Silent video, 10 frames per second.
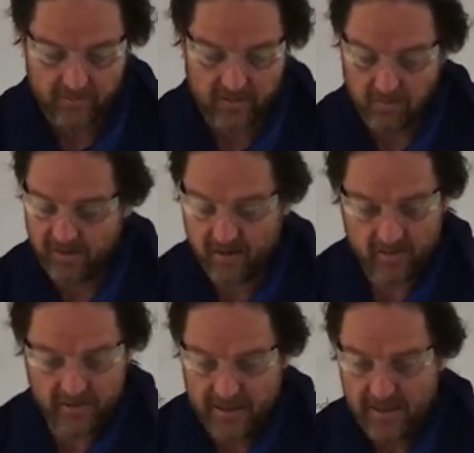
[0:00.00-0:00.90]
So I
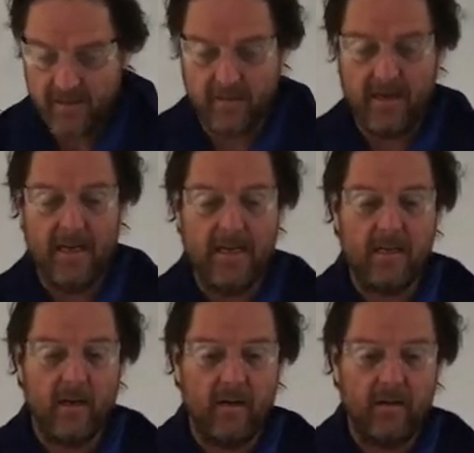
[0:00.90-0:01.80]
don't need any
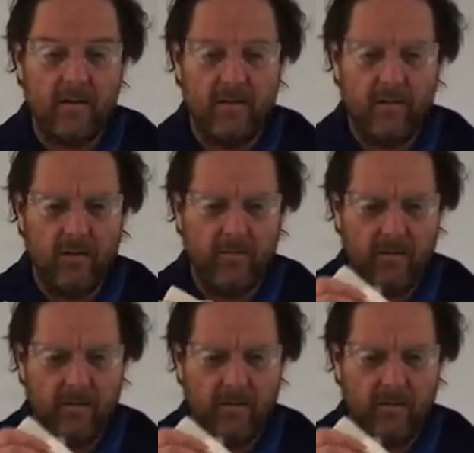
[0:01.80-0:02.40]
kind of level of